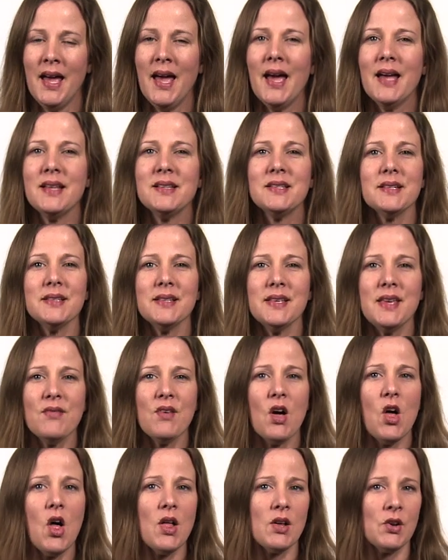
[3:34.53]
and to leave
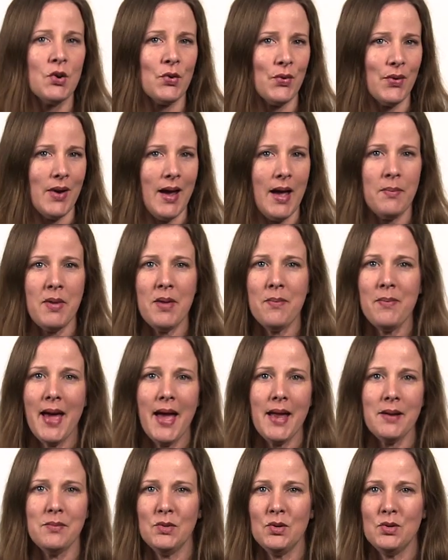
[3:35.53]
all crabby
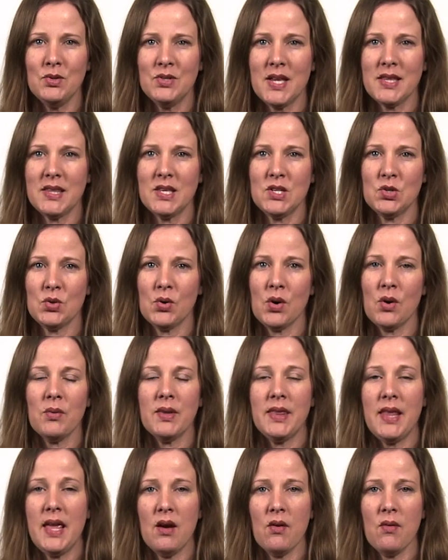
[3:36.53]
bad moods at the door
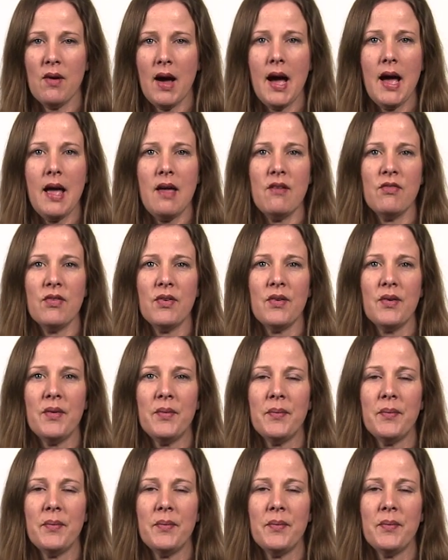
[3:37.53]
when they arrive.